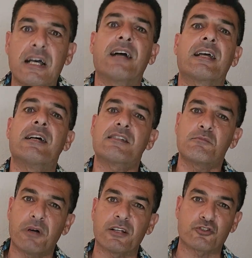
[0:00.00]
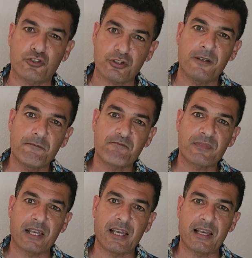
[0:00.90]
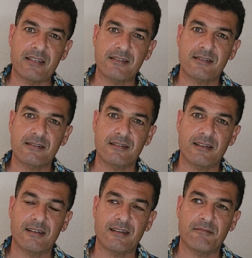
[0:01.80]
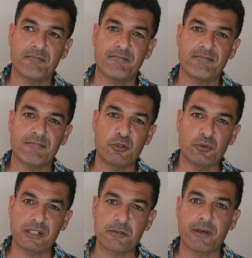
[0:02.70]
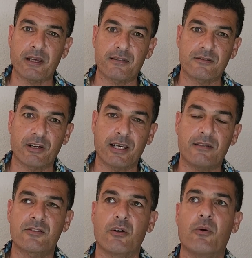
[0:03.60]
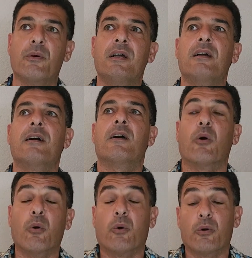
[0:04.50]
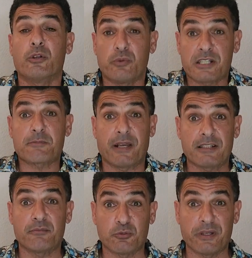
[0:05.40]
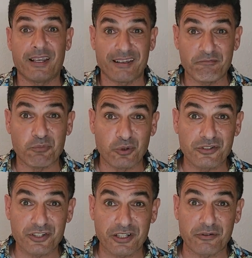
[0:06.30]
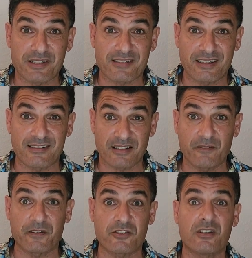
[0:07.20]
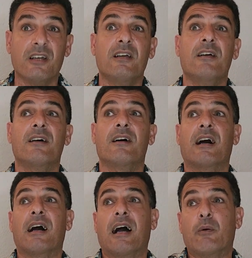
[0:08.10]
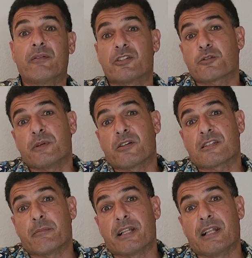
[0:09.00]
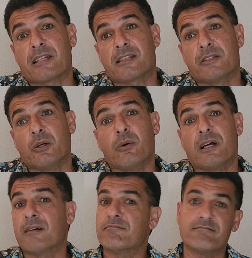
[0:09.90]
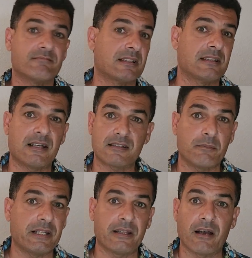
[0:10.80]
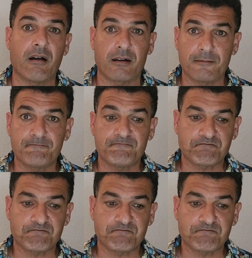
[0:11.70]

Not as much as you would expect, right? So, or you would expect them to be more generous than selfish. However, just because somebody likes yoga doesn't mean they are.